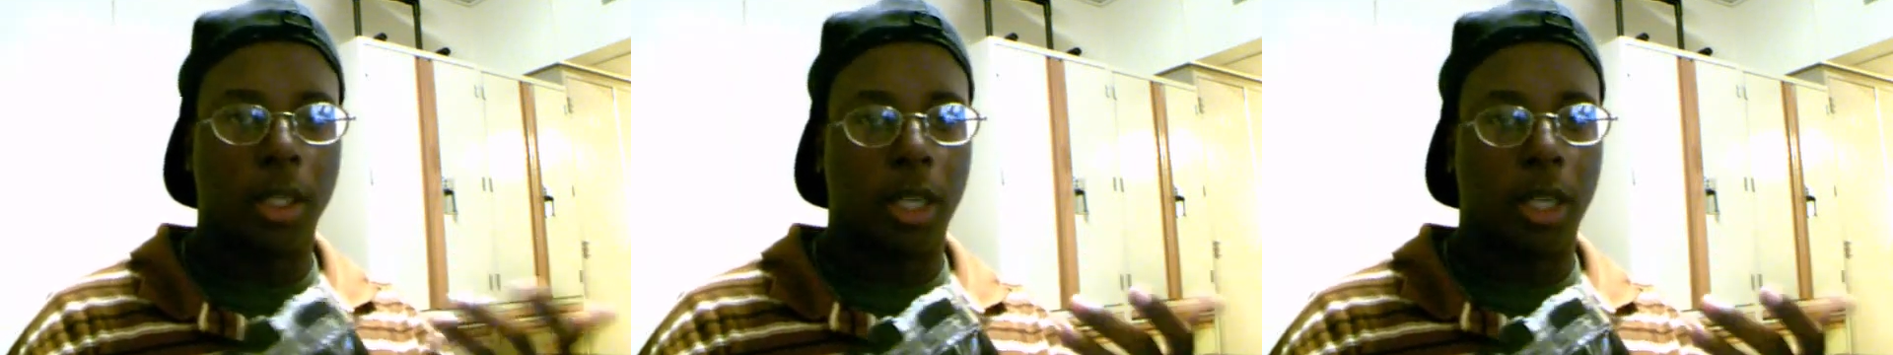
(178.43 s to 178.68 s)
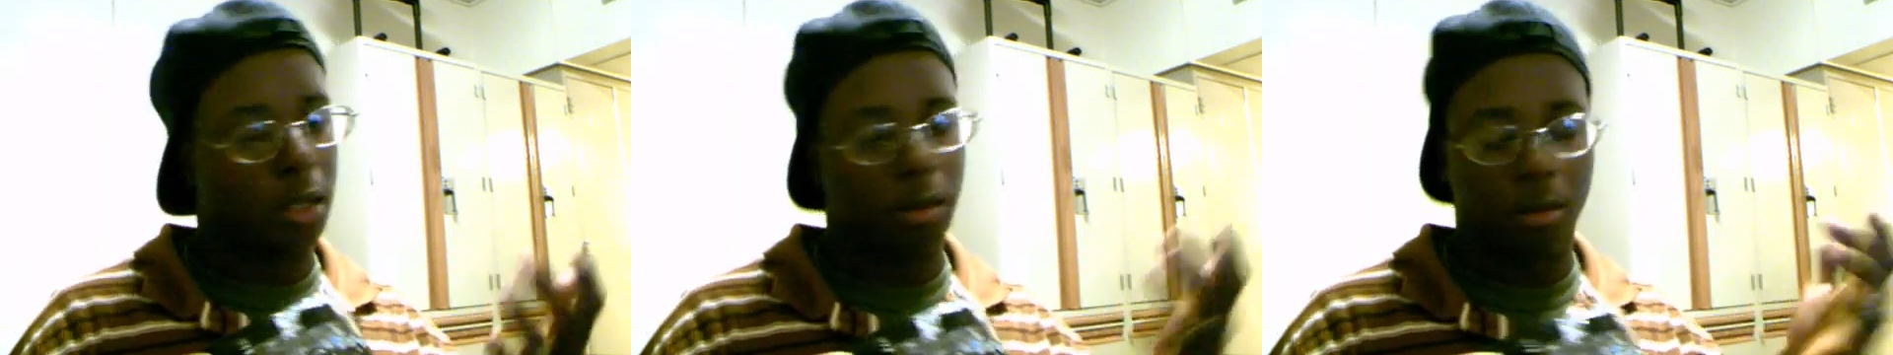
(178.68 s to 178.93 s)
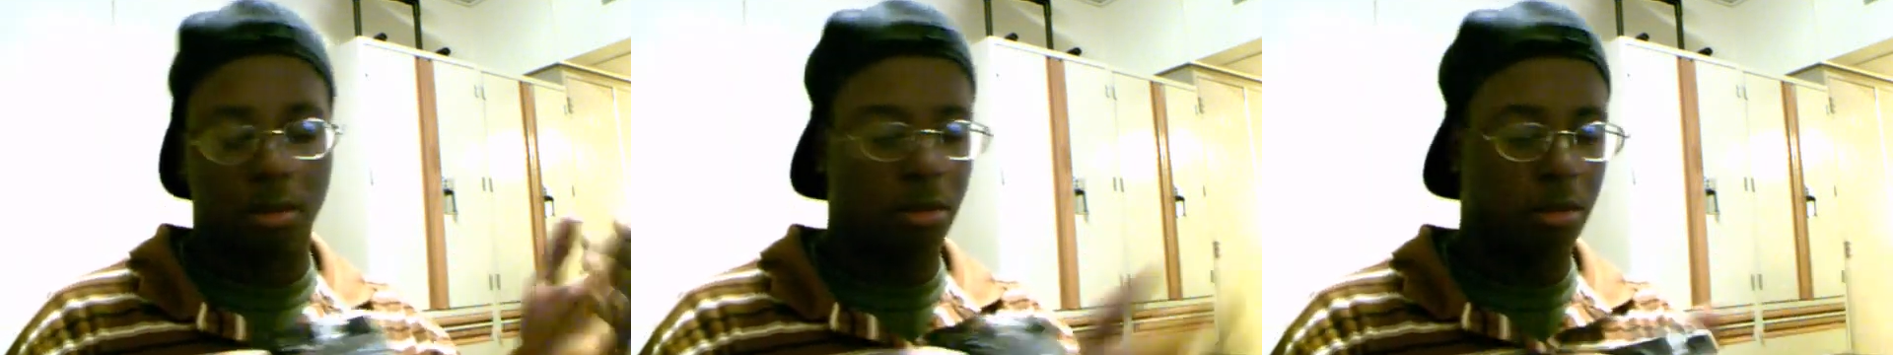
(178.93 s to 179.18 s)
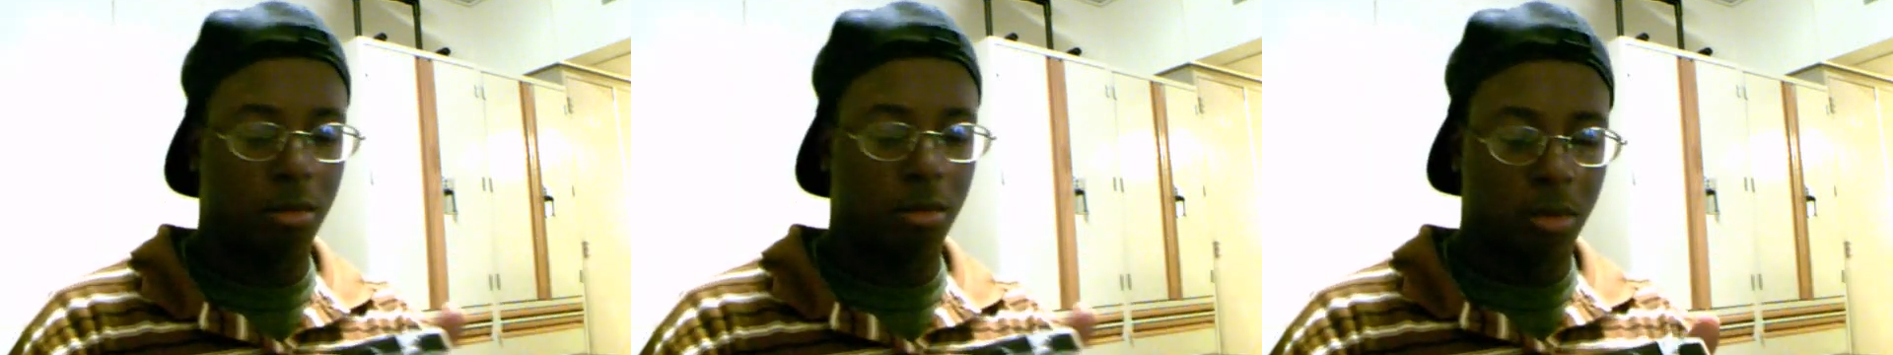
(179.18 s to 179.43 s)
hey,
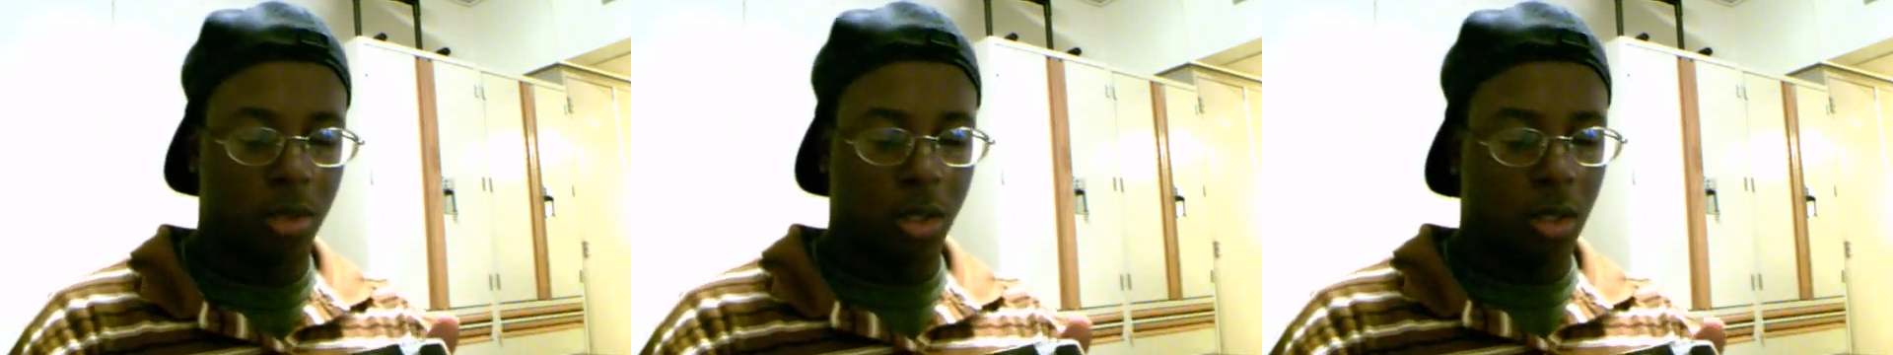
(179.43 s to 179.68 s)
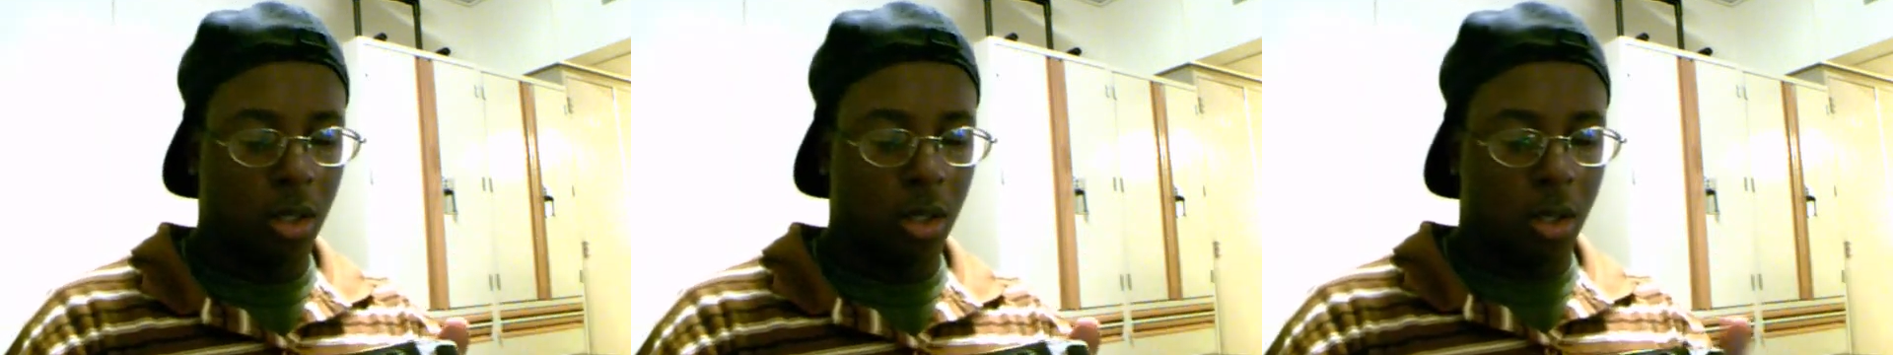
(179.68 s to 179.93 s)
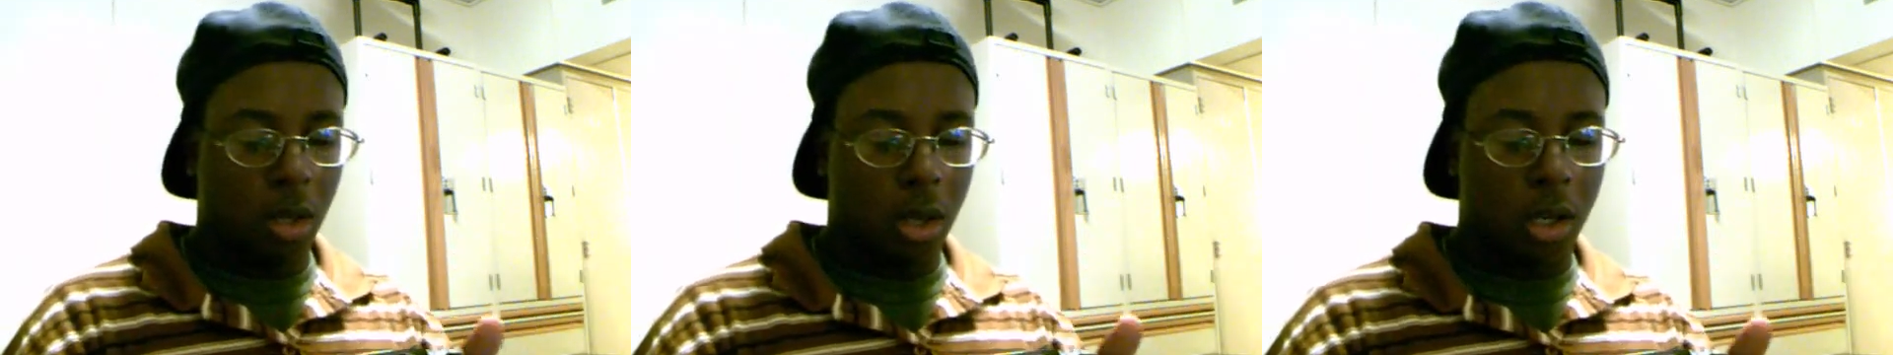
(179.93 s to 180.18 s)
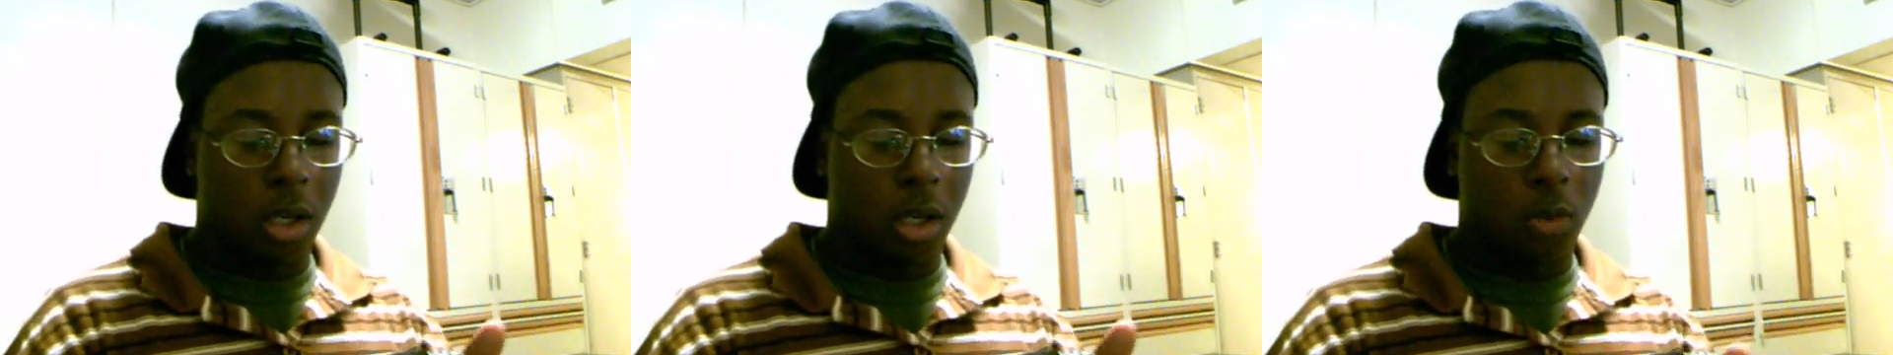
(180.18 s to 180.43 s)

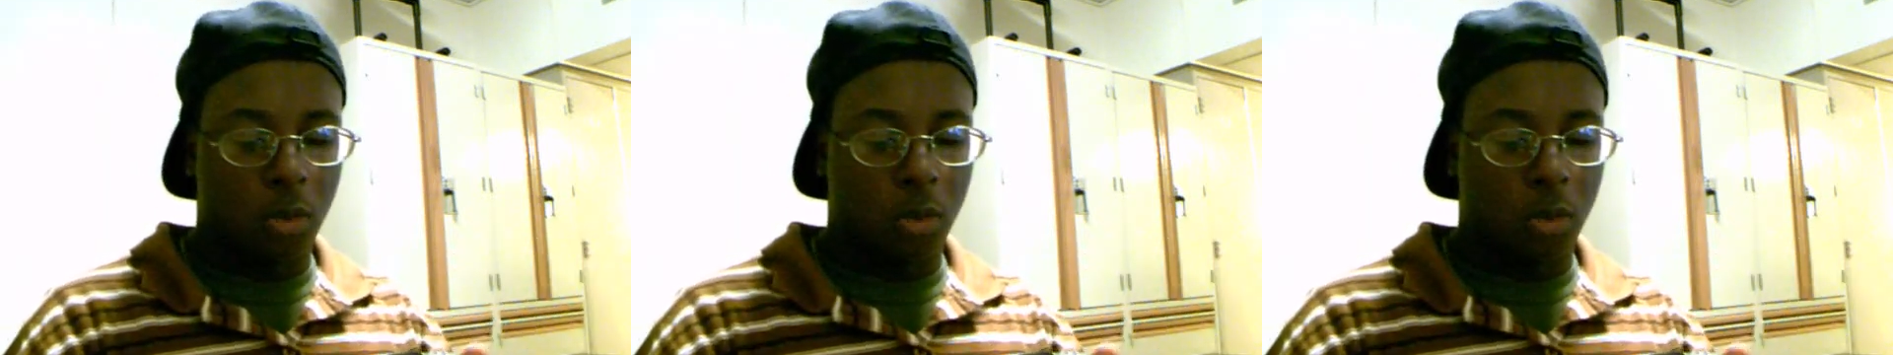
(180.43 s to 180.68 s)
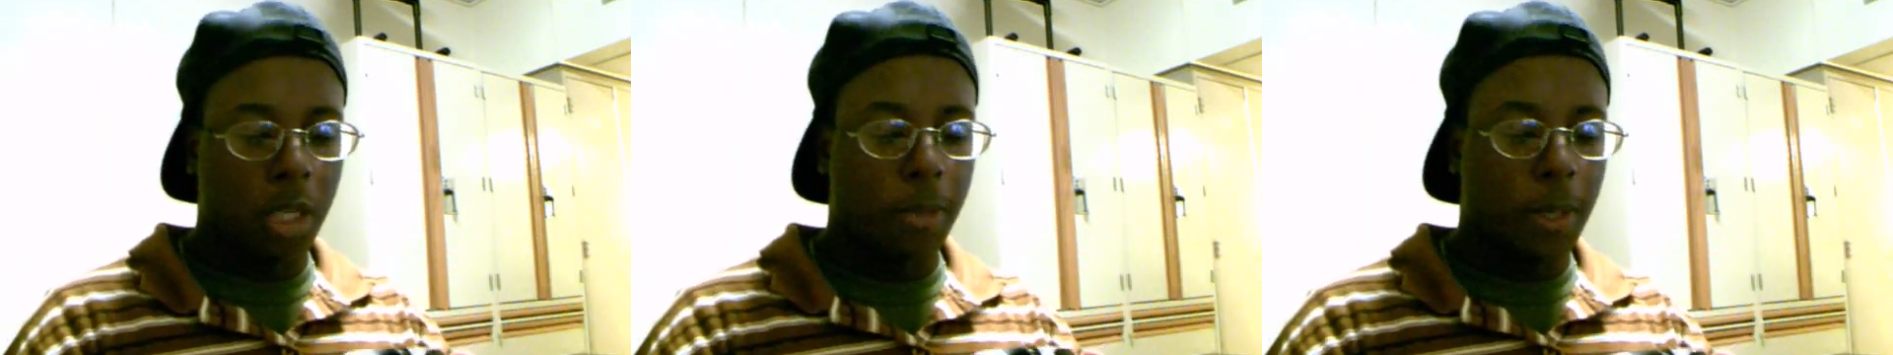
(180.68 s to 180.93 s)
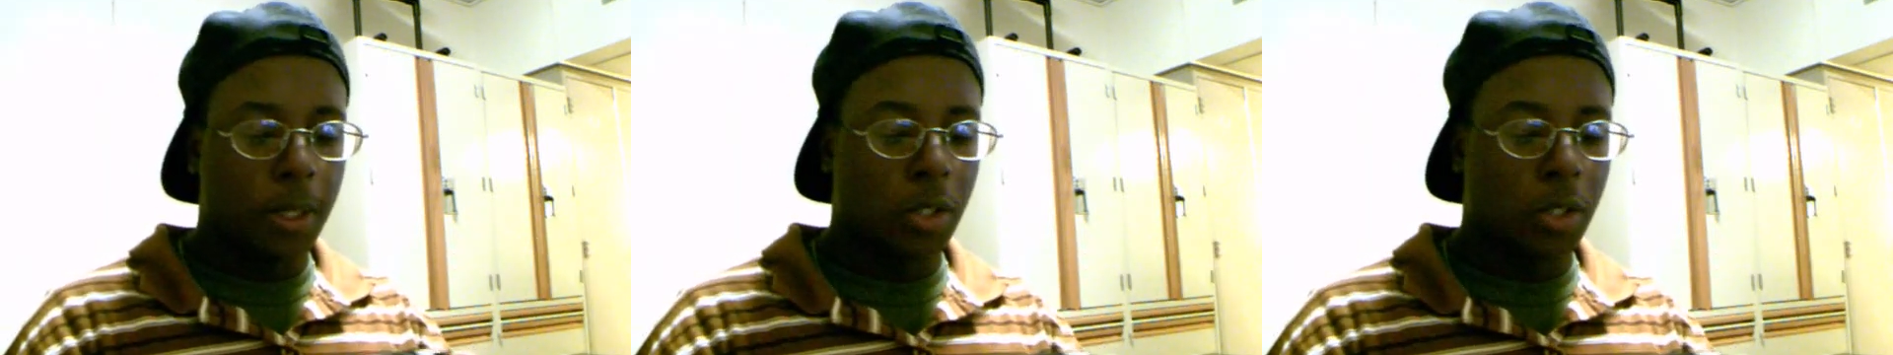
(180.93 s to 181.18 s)
one thing about this